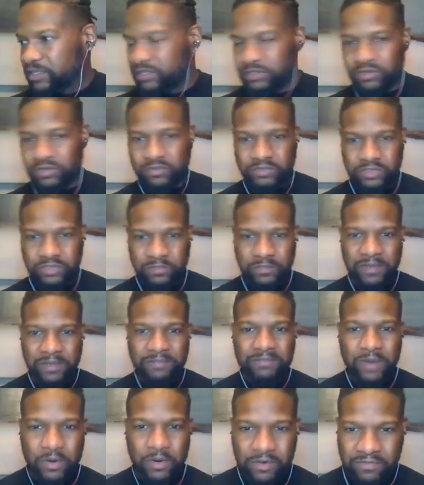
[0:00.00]
to be
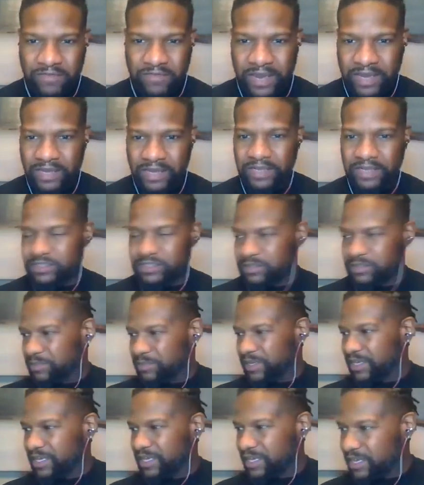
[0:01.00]
motivated, to
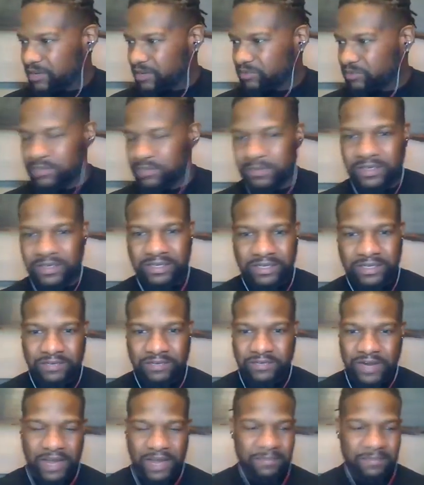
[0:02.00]
be healed, to be delivered.